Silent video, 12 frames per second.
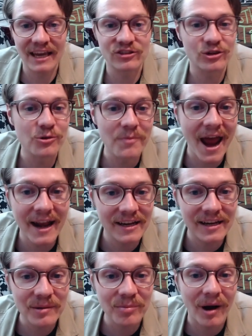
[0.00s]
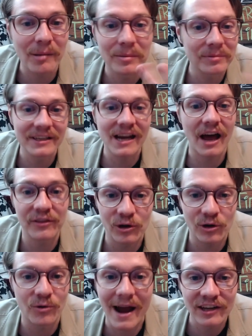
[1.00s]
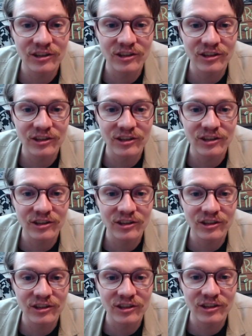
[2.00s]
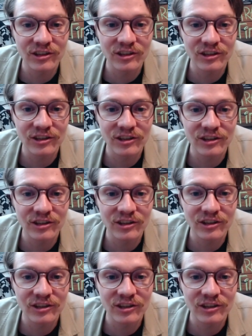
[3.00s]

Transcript: case, humanity probably not the correct term. Because